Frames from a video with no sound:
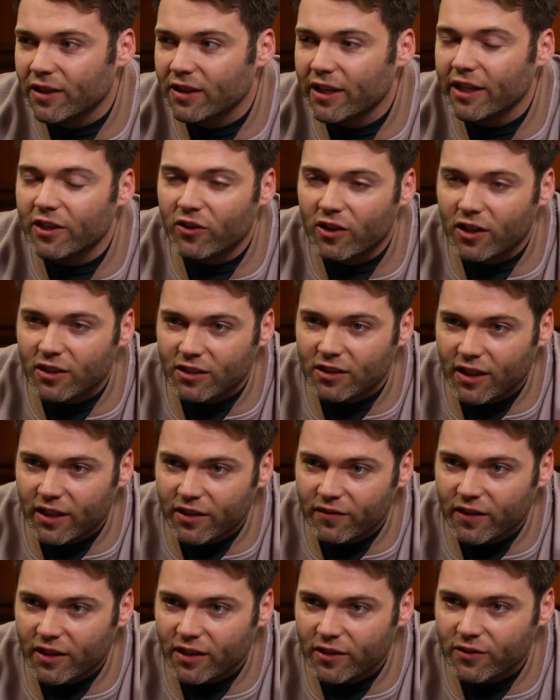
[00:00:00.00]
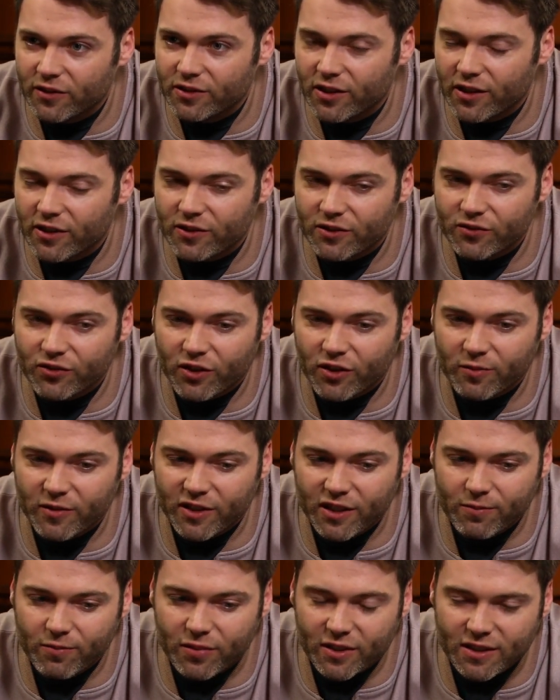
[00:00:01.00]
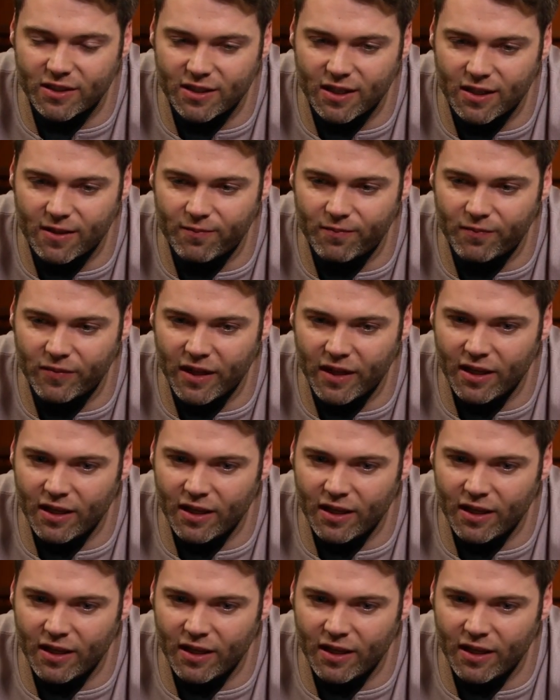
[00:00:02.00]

Later on in life, they knew each other in Germany, but um,